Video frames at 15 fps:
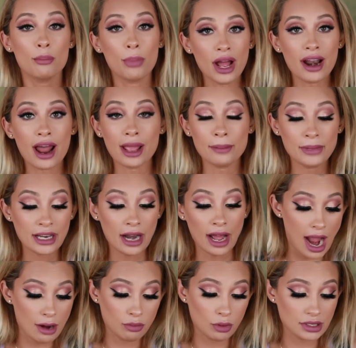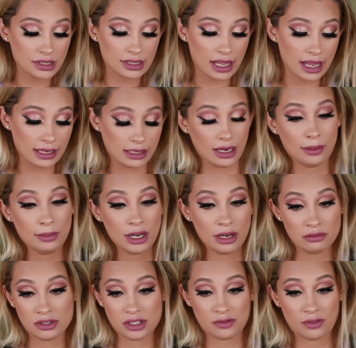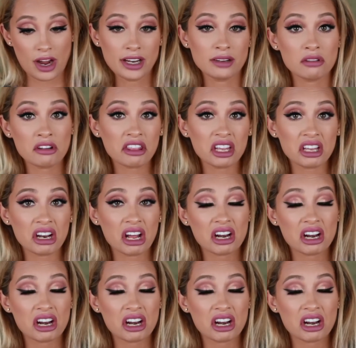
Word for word: but I mean, I was like, I mean, I was fine with it.